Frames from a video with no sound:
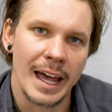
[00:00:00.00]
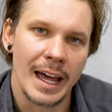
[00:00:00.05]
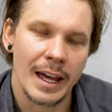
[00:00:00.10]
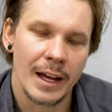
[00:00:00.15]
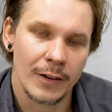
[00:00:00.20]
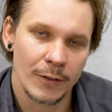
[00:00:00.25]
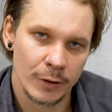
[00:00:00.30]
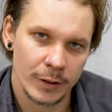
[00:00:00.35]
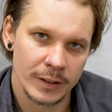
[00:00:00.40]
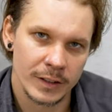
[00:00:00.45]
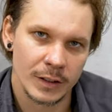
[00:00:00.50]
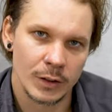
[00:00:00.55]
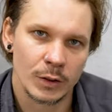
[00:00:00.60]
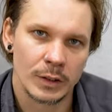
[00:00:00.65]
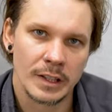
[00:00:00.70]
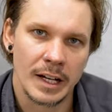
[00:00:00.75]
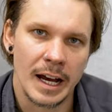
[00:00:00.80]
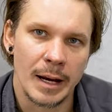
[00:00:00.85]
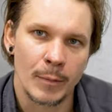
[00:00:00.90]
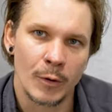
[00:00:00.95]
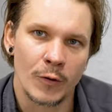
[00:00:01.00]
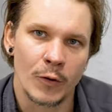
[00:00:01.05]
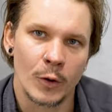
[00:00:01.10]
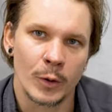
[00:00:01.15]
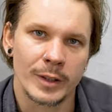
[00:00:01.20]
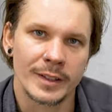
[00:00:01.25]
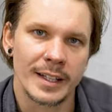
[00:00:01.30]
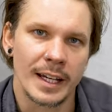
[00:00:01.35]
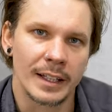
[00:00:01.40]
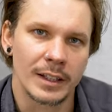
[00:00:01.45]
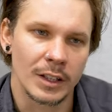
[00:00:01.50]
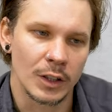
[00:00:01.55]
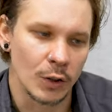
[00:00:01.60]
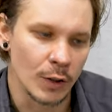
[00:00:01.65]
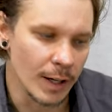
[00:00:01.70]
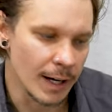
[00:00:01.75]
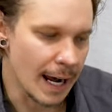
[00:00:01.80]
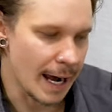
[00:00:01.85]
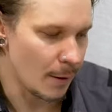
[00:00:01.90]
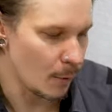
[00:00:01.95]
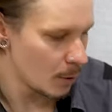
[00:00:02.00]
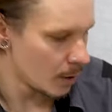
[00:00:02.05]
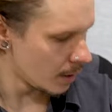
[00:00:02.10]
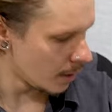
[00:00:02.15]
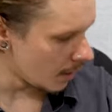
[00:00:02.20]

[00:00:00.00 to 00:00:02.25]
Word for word: every single time before we take the unit out.